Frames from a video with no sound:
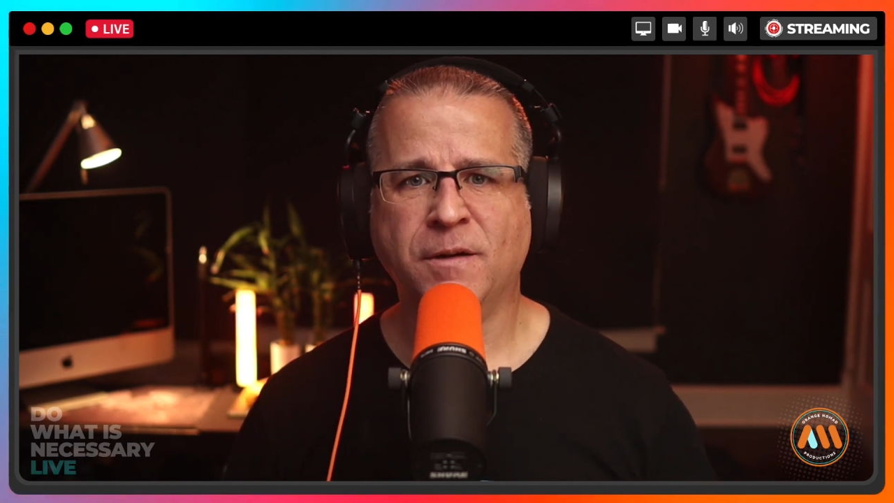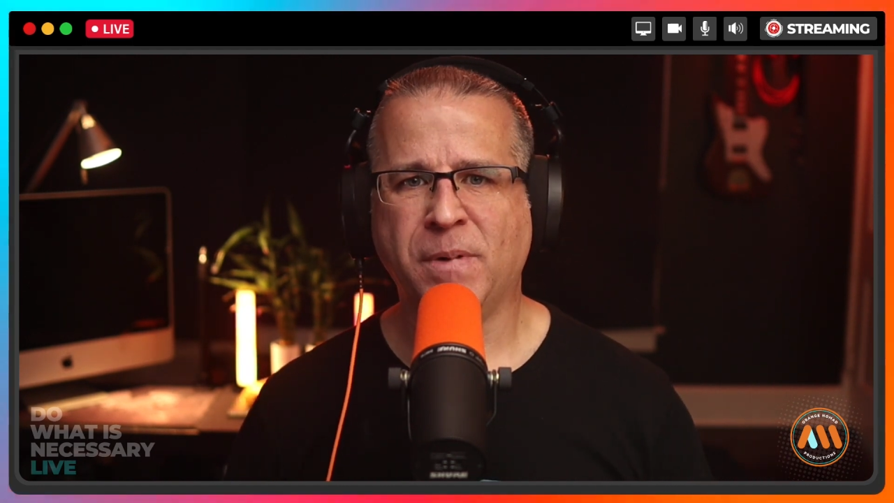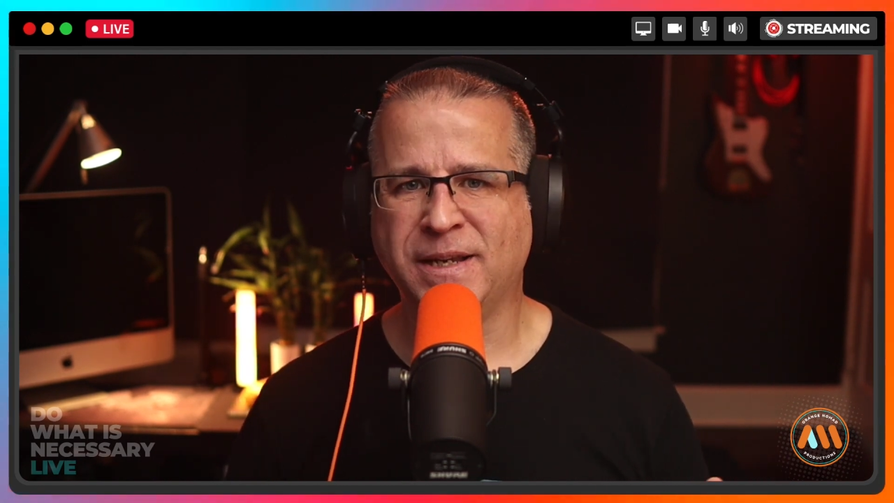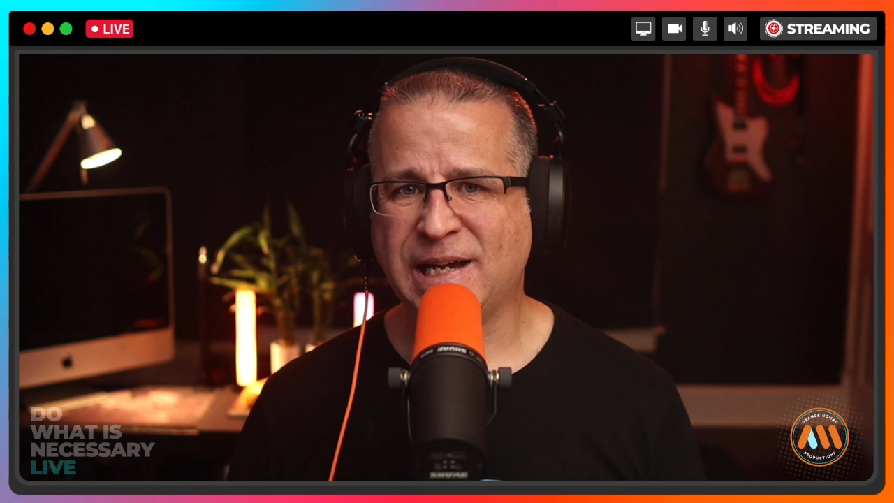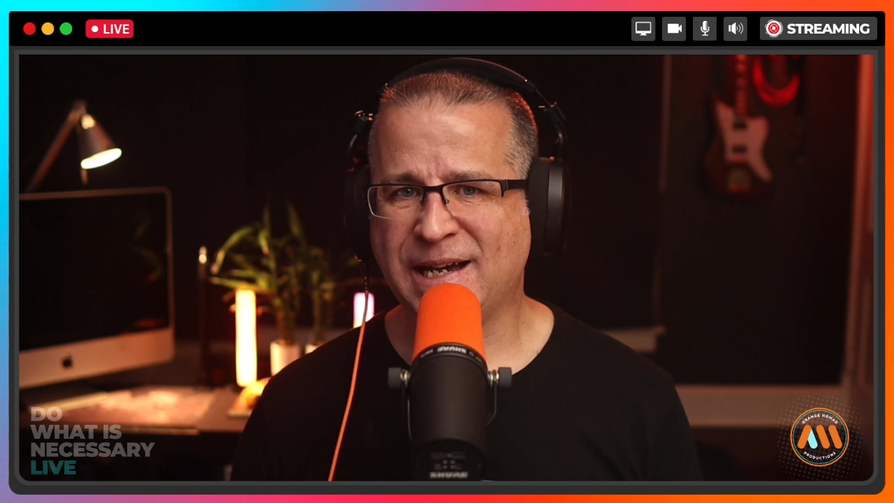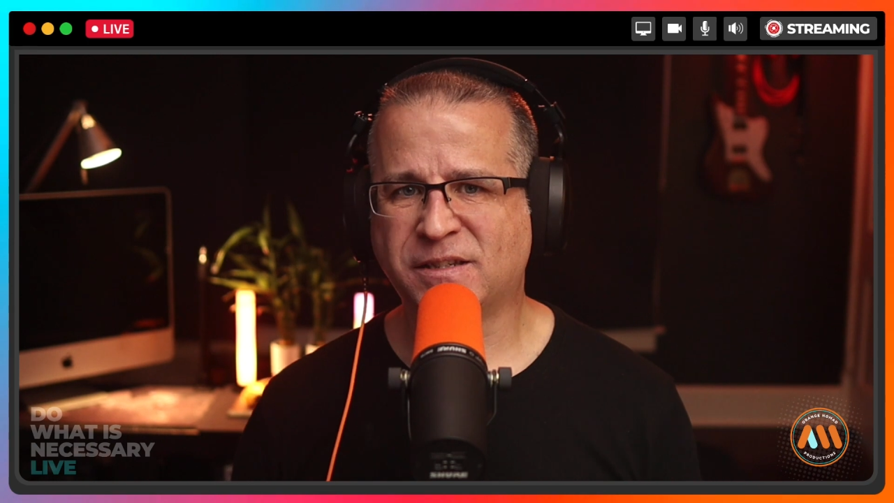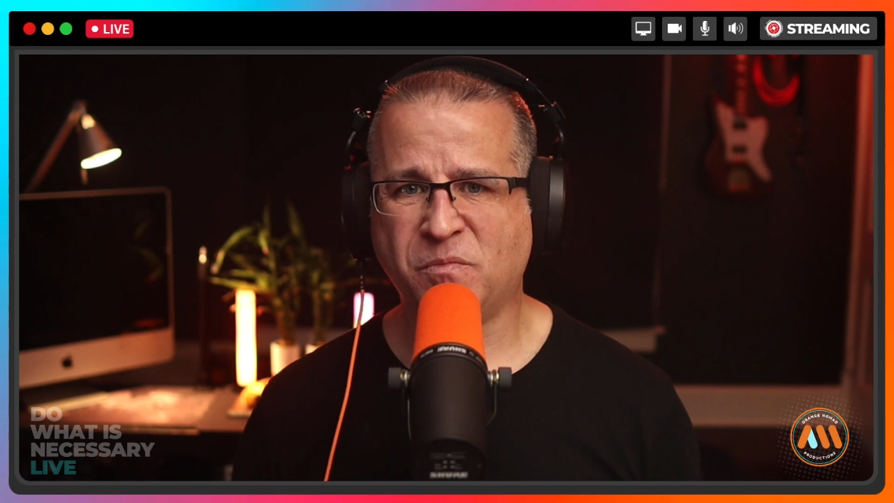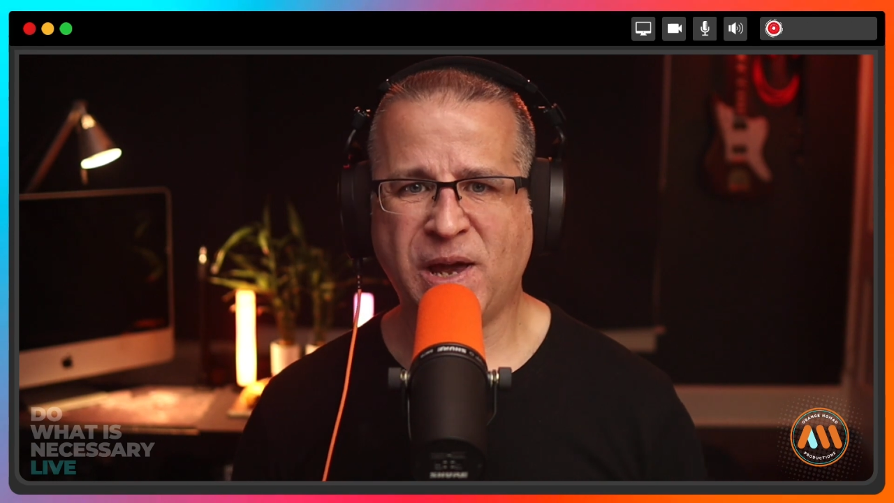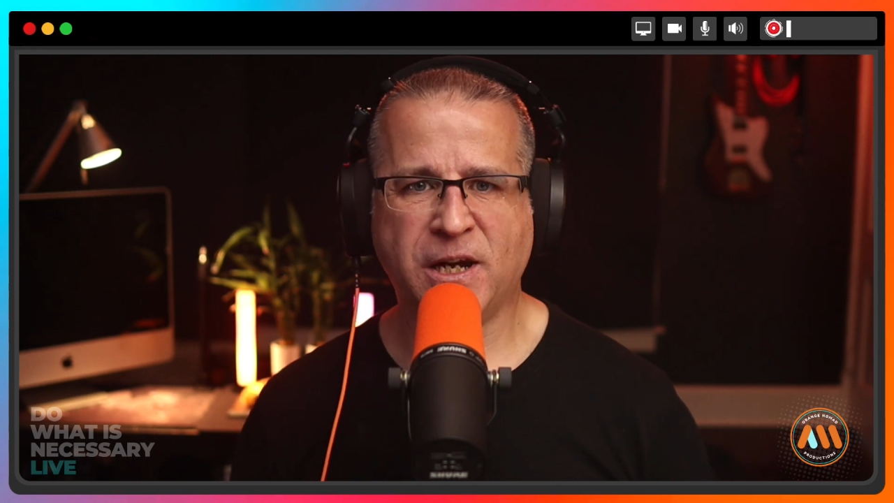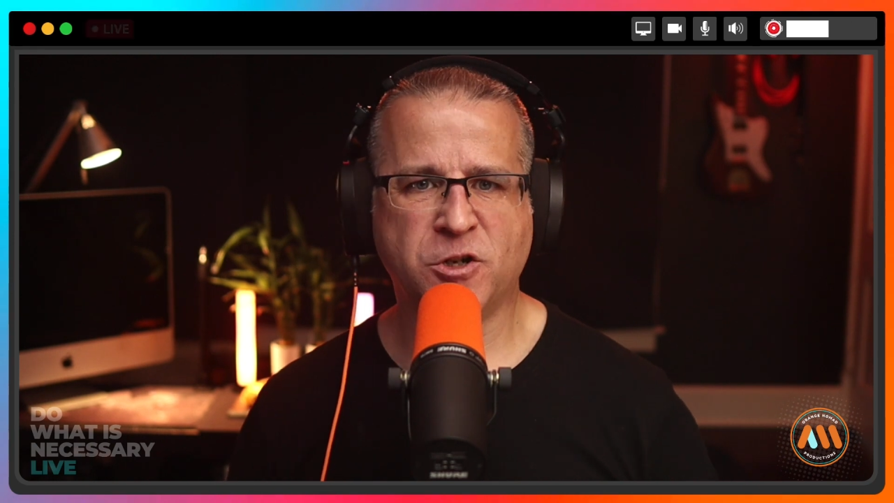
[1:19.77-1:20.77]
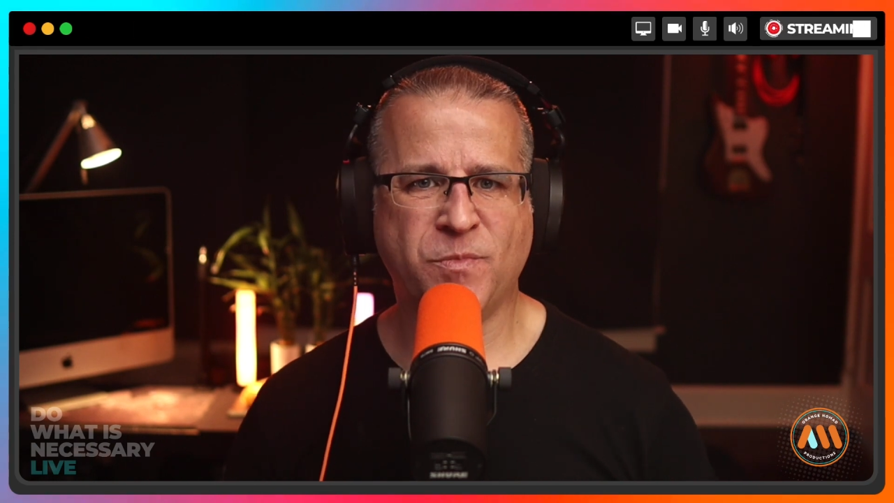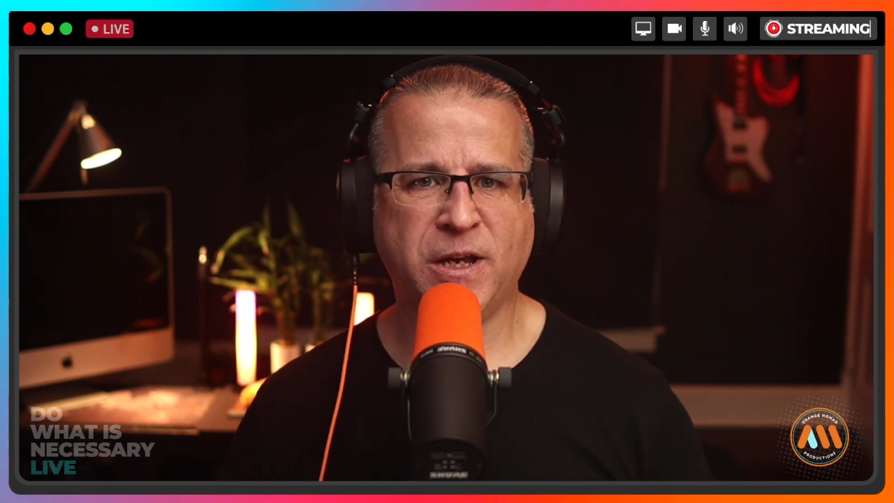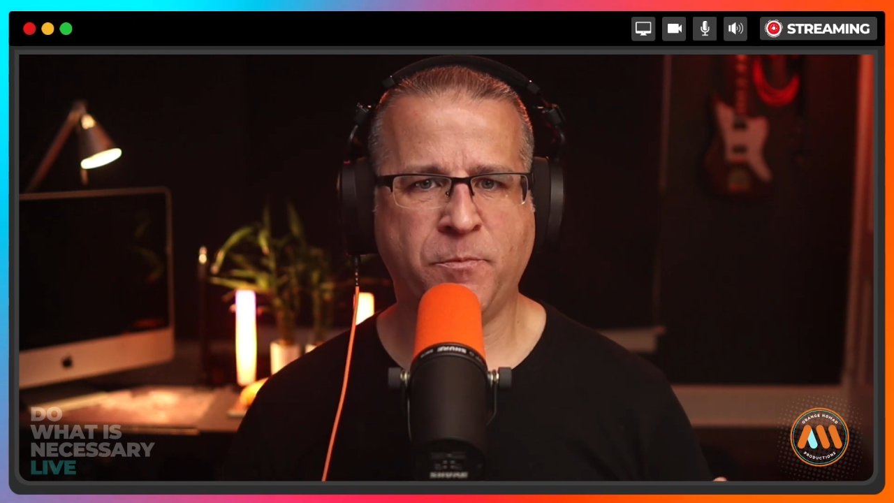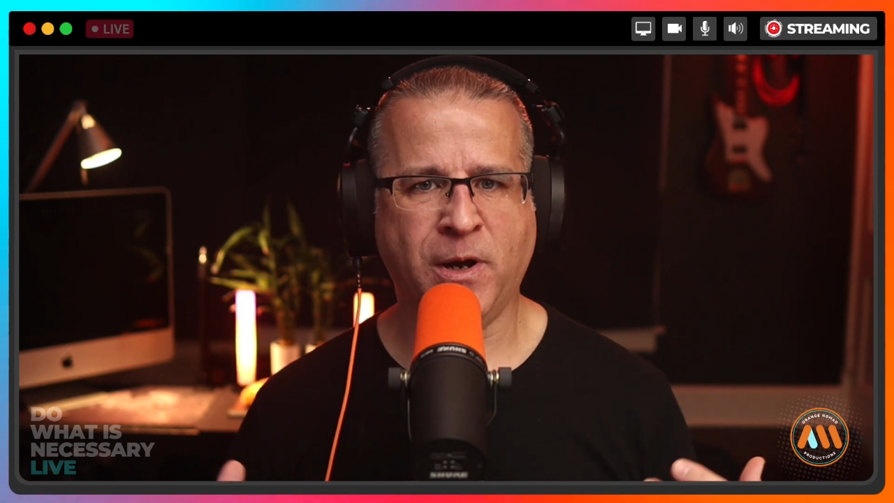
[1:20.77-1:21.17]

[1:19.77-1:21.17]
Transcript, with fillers: my task management,